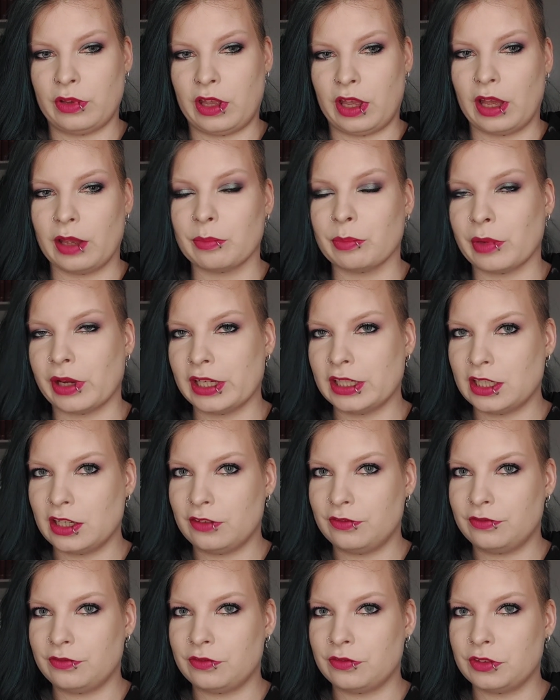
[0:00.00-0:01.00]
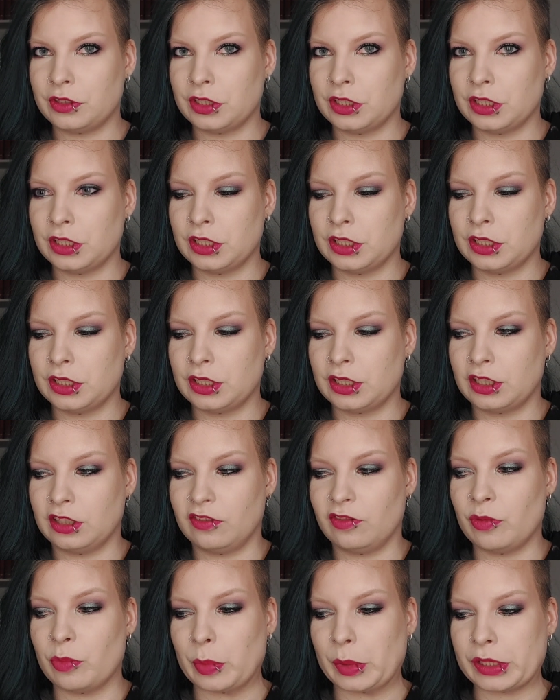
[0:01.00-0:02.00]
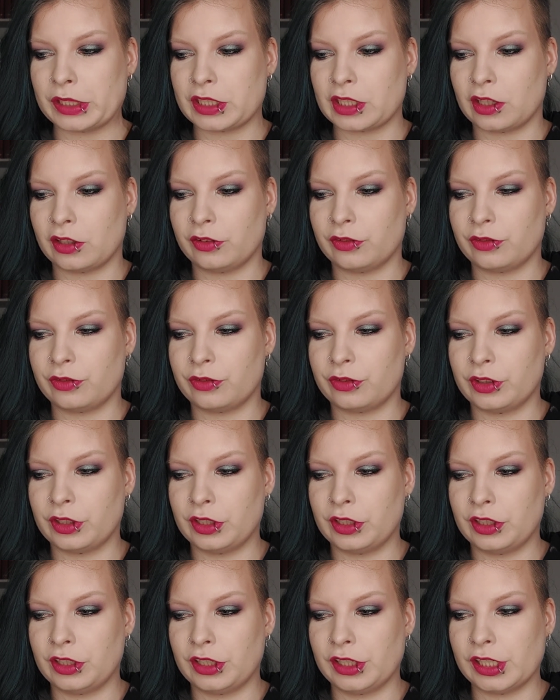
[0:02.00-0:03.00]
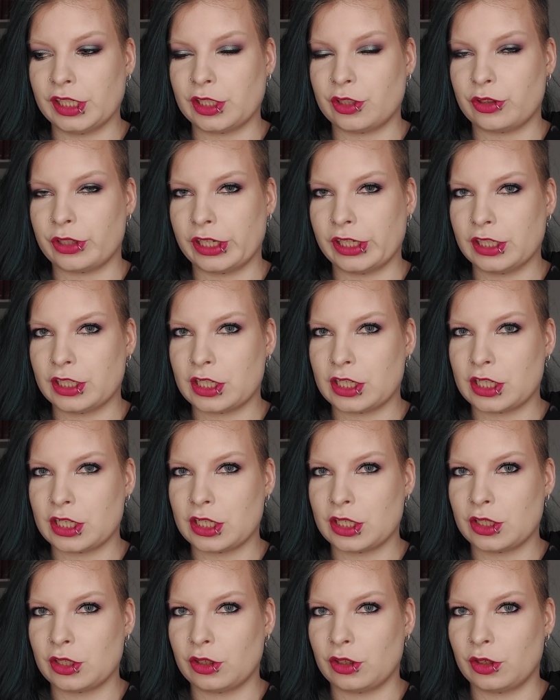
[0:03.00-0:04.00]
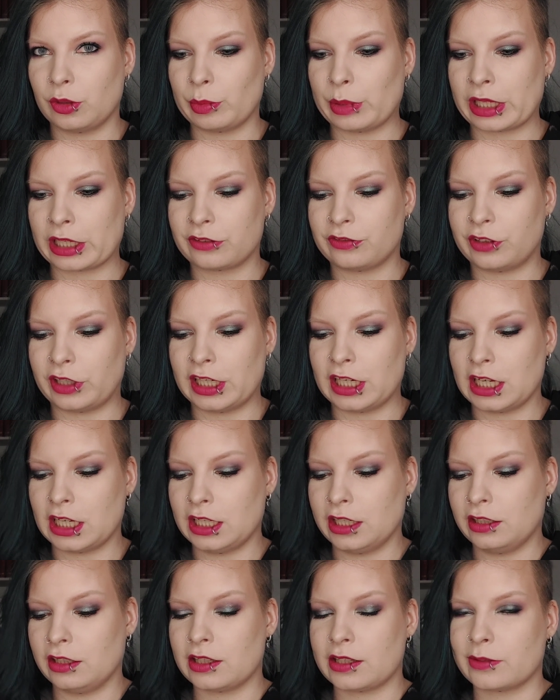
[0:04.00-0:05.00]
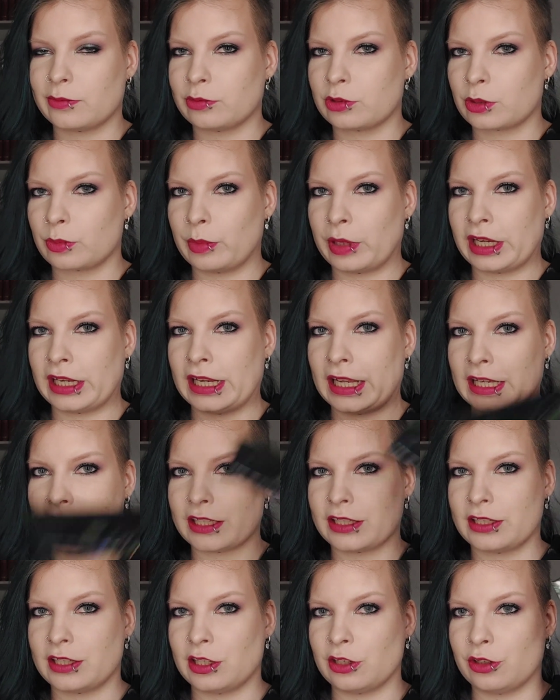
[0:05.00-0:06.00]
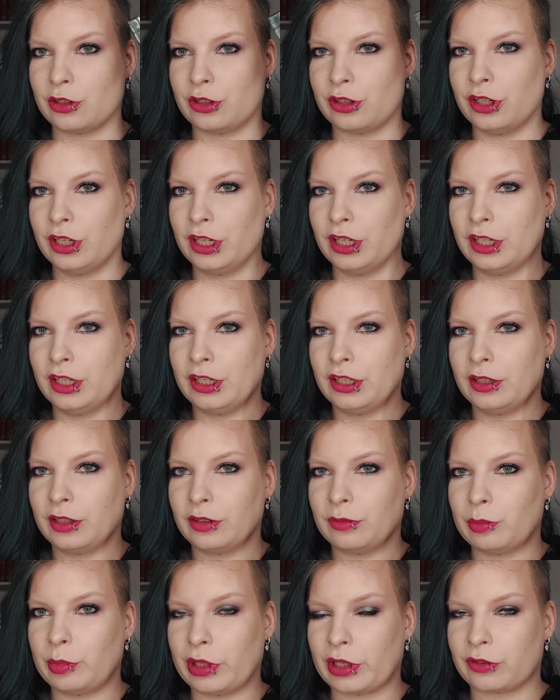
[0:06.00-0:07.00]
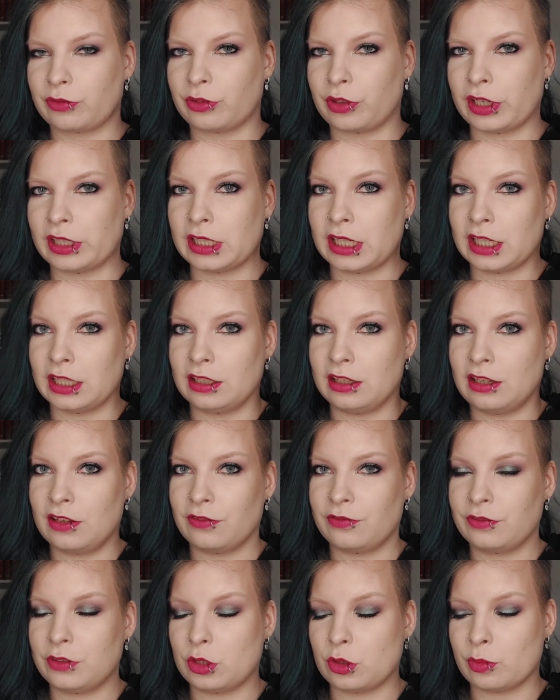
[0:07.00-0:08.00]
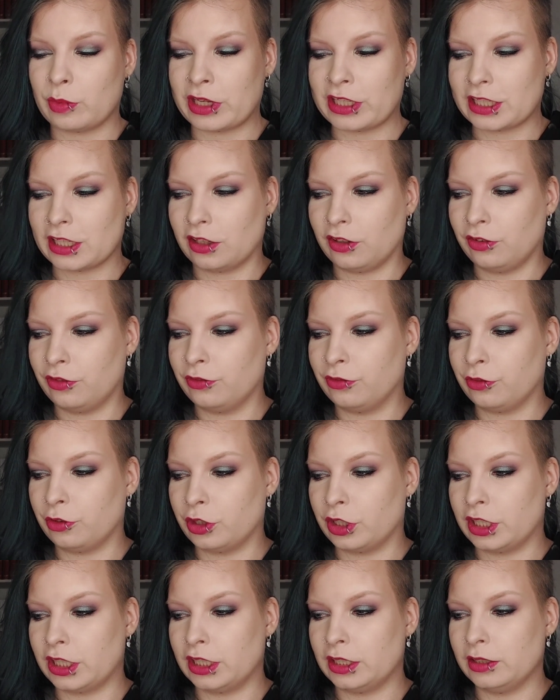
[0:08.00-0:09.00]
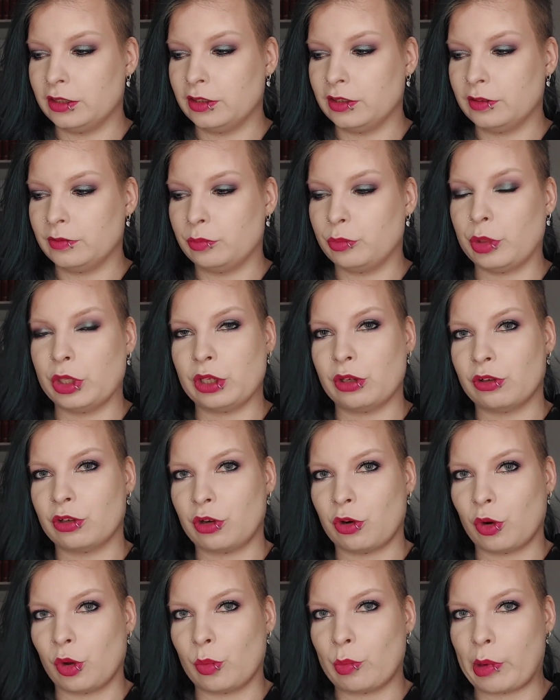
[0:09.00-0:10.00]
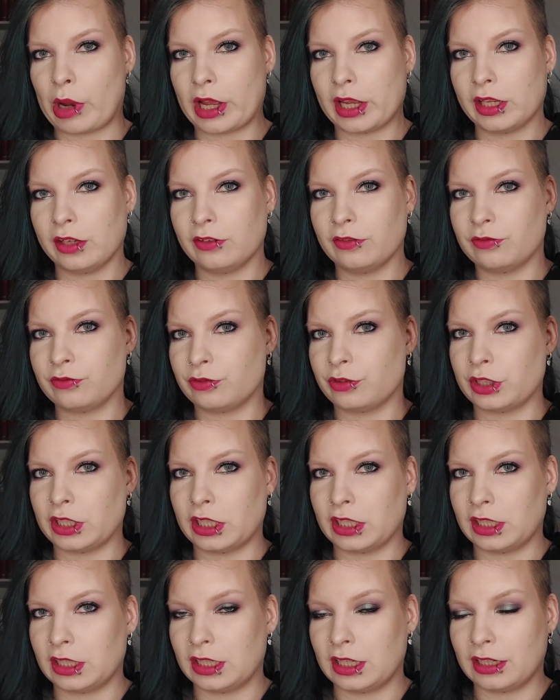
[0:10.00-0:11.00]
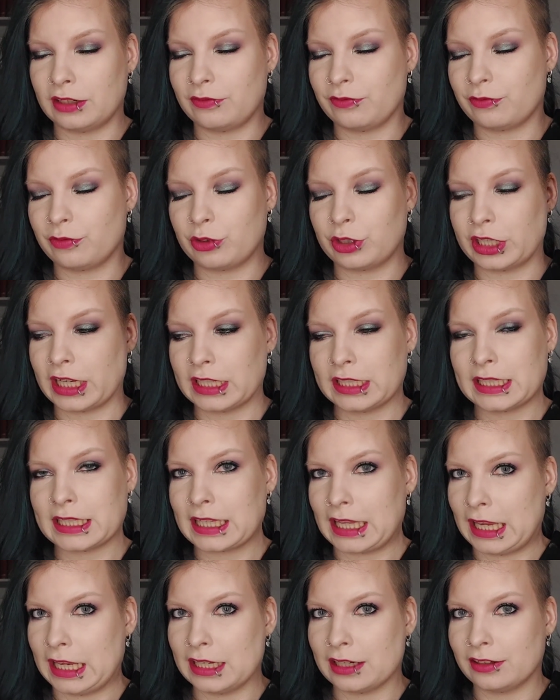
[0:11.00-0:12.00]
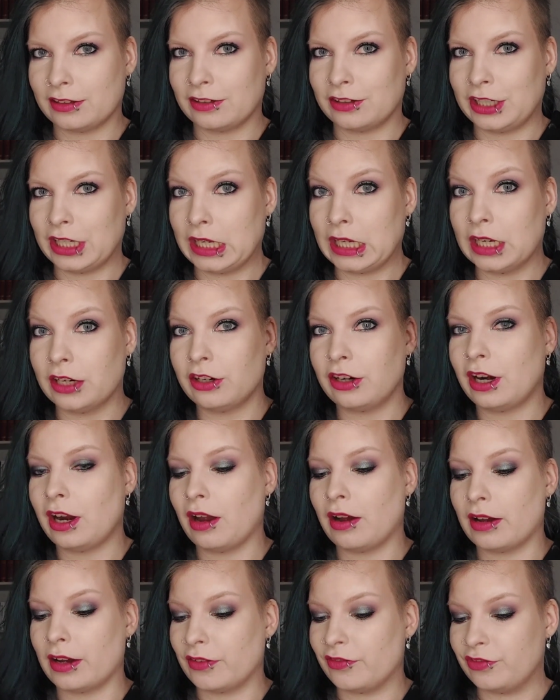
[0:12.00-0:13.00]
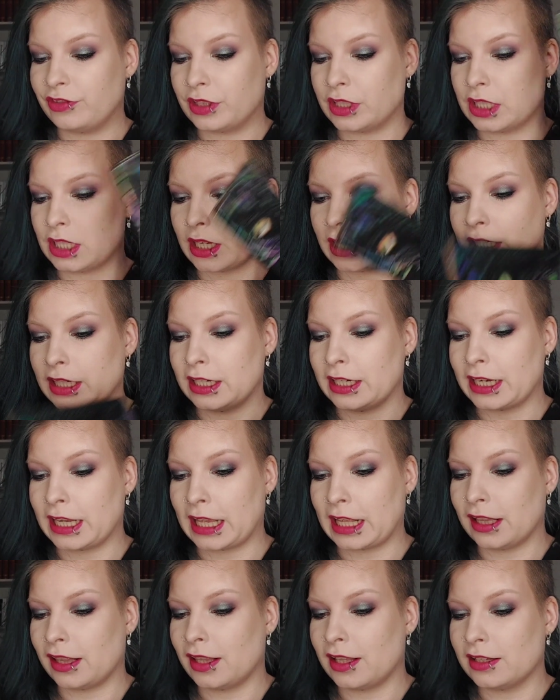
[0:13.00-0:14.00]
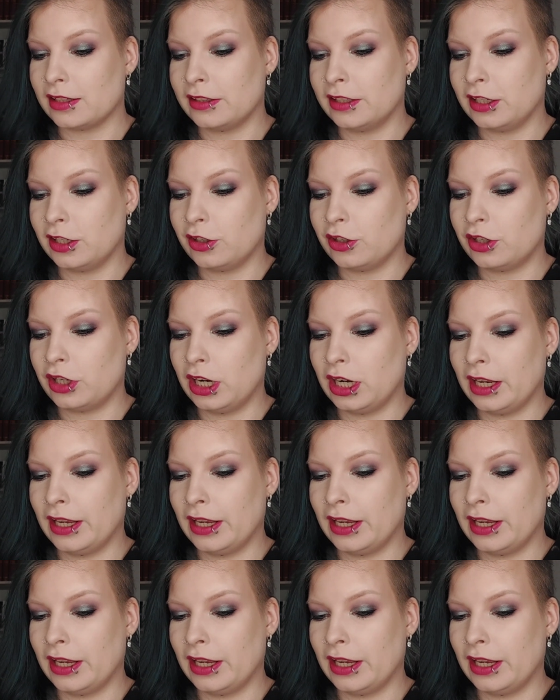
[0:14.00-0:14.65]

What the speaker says: I might have given myself a treat on Black Friday. This was my last year Black Friday gift to myself for being on an oil buy for yet another year. I've done it again this year.